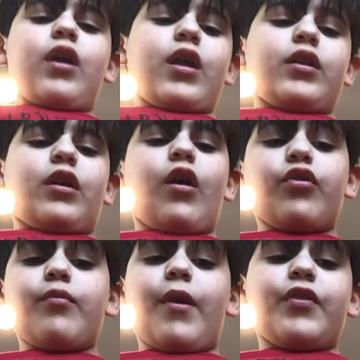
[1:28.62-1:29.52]
any
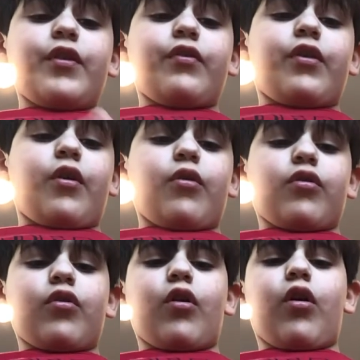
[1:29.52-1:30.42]
other method,
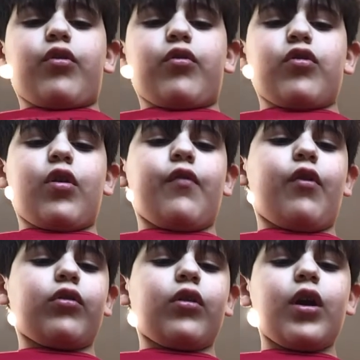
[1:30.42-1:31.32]
there's other stuff
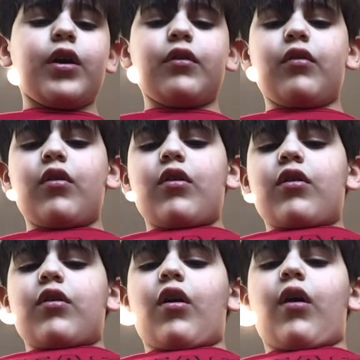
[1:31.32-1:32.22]
online.
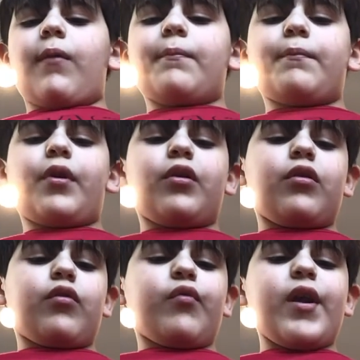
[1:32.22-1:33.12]
But
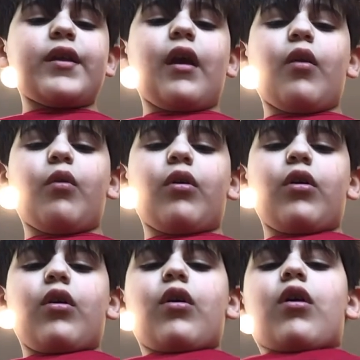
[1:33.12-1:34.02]
right now,
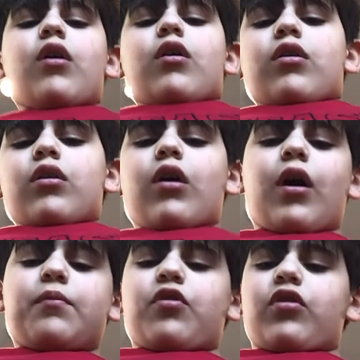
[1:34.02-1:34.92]

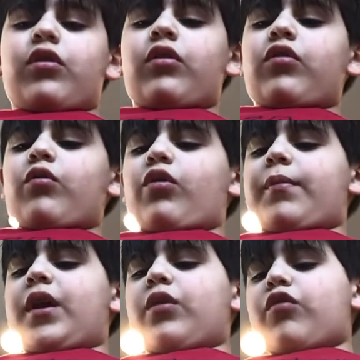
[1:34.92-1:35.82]
I'm just gonna do the
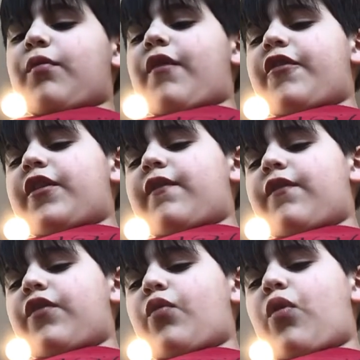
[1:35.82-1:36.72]
beginner's method, and
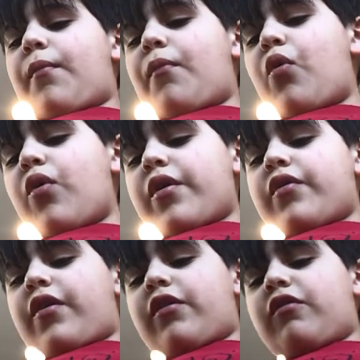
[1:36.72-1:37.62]
if you want more,
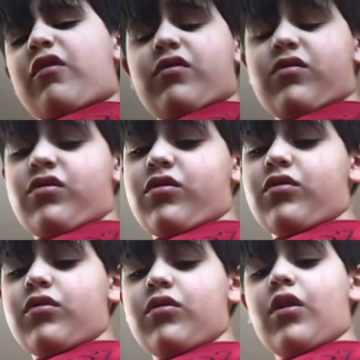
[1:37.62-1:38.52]
then,
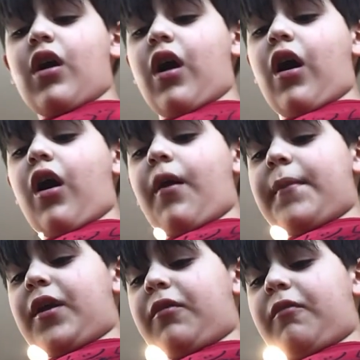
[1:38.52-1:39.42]
I
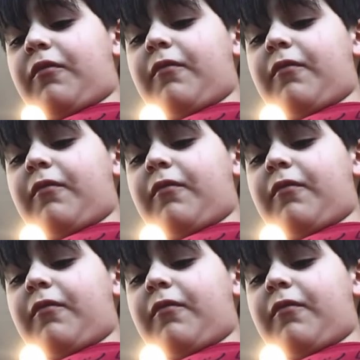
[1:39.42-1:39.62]
mean,